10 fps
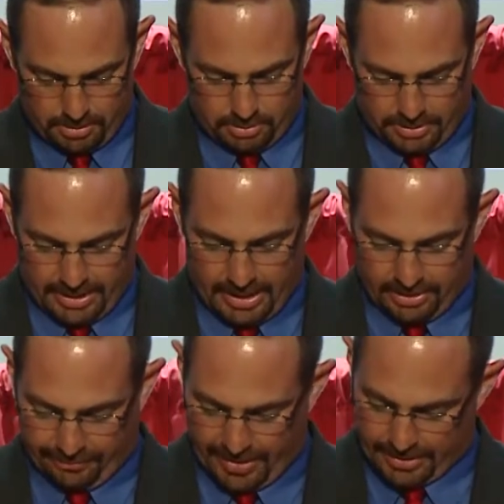Today,
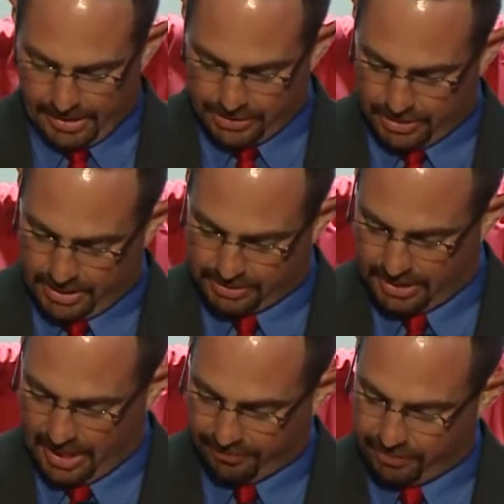the Foundation has
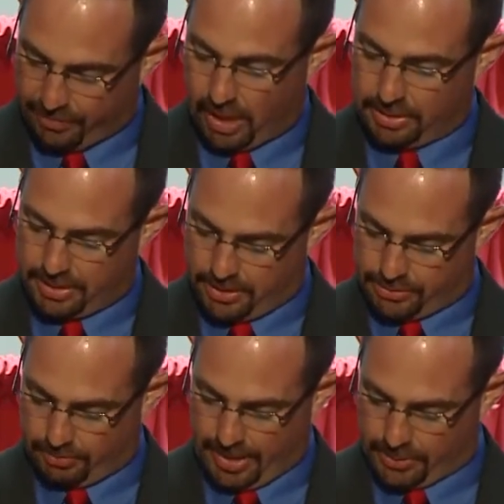staff and volunteers
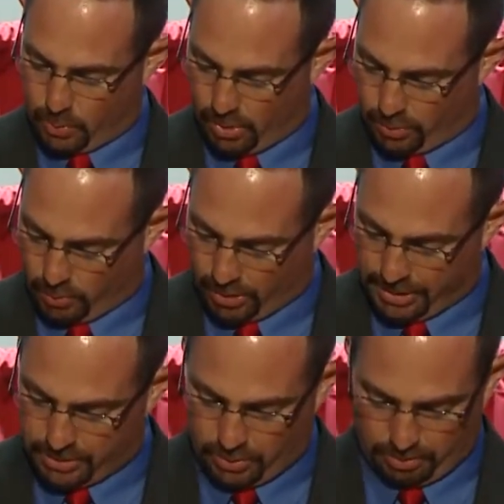around the world
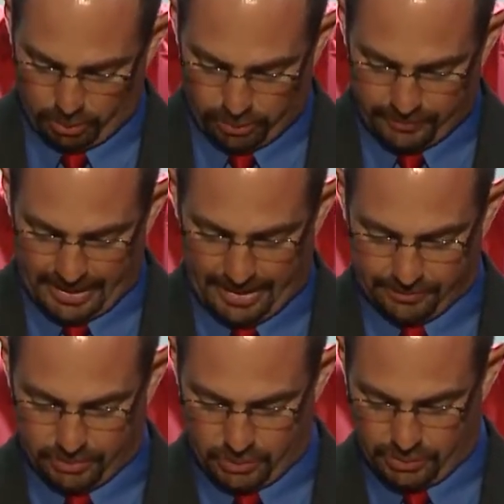working to improve
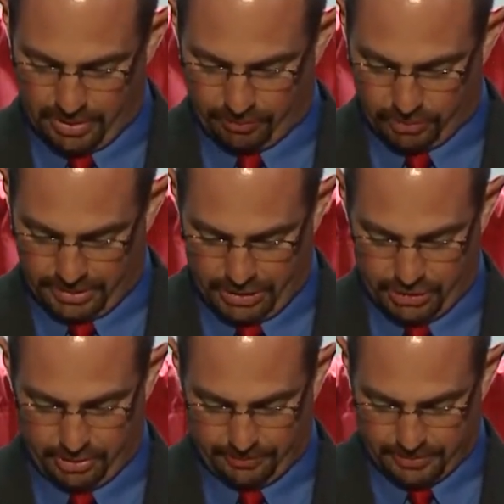lives through several
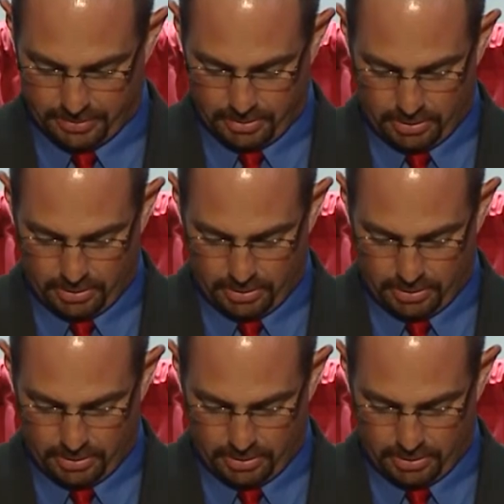initiatives,